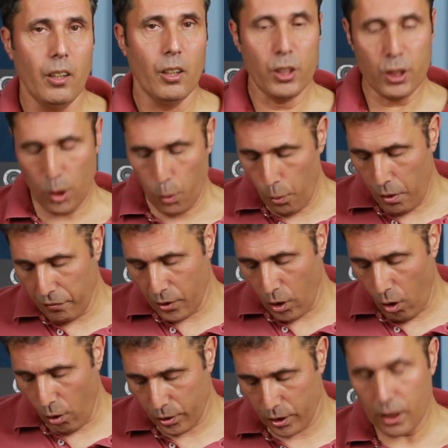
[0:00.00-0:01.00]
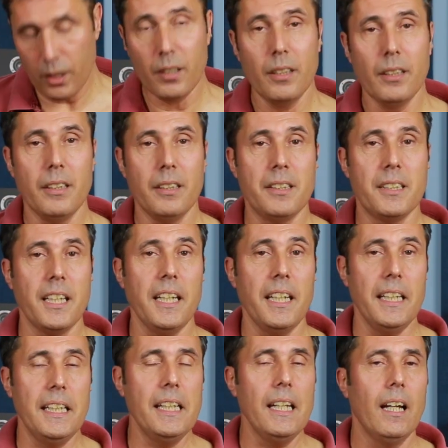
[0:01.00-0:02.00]
So we've got
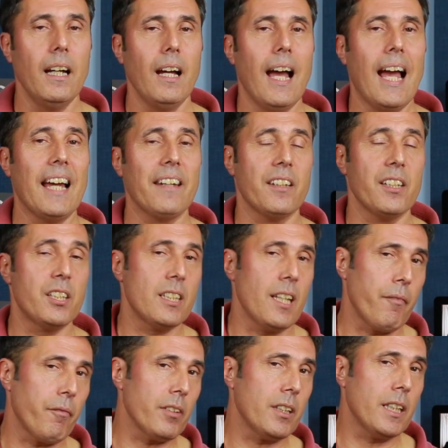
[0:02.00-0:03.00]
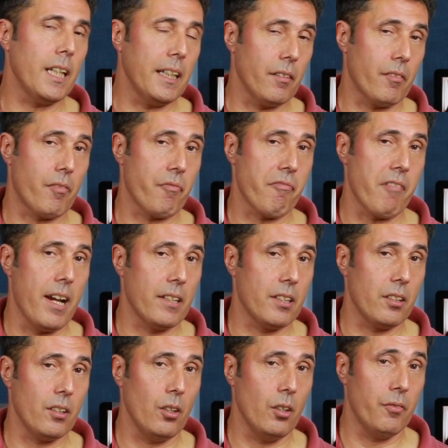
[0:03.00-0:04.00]
D at the 17th fret
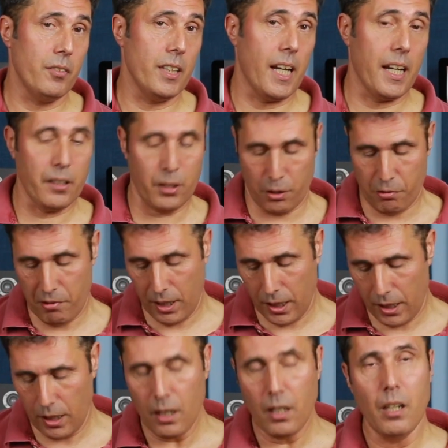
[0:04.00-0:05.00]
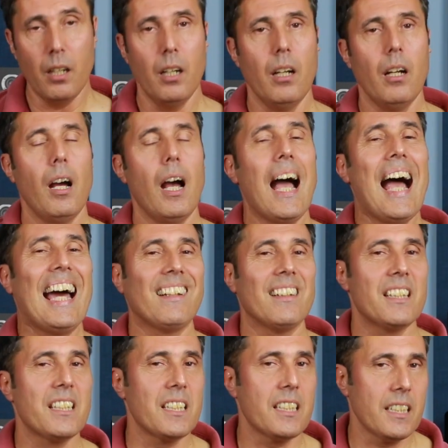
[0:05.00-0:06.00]
of the A string
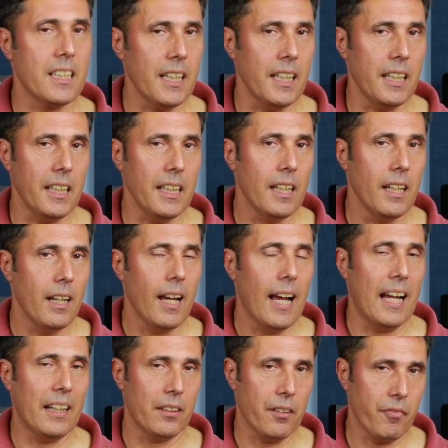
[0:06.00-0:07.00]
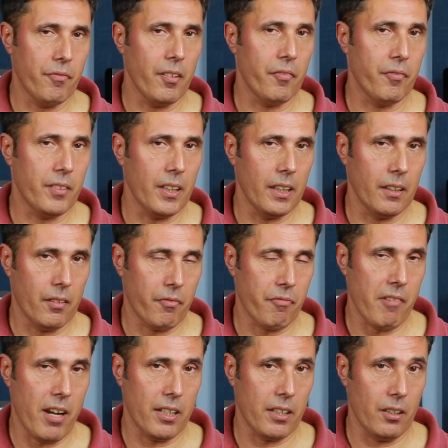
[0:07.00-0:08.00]
and C at the 15th
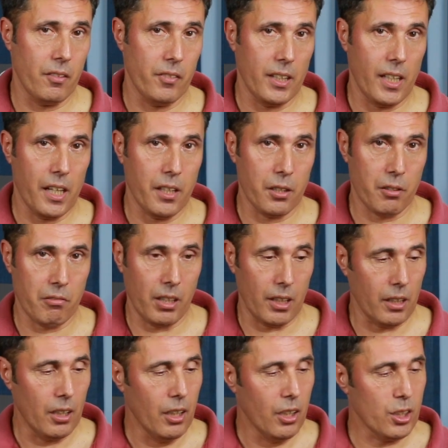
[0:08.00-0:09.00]
fret of the A string.